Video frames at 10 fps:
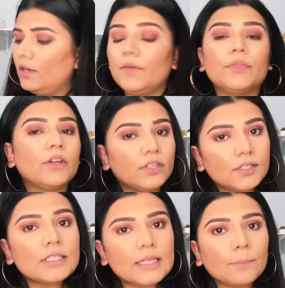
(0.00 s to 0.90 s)
There
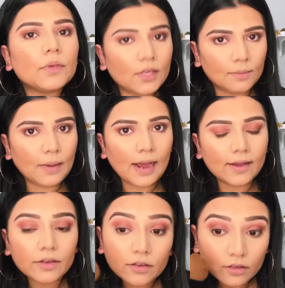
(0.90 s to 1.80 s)
is some kickback
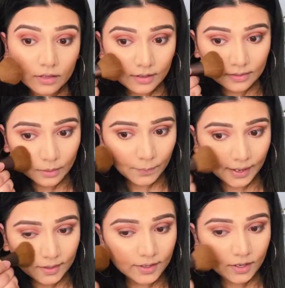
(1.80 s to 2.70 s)
in the
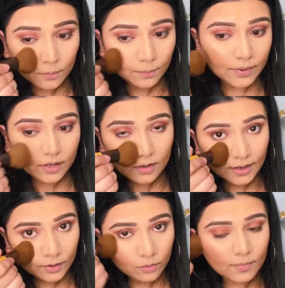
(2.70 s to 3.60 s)
palette, but I
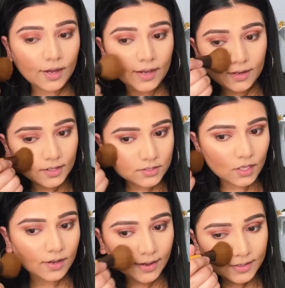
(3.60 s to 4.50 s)
don't mind as
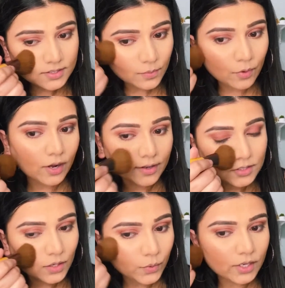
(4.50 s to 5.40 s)
long as the products
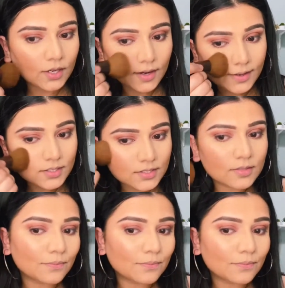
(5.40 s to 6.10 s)
are working nice.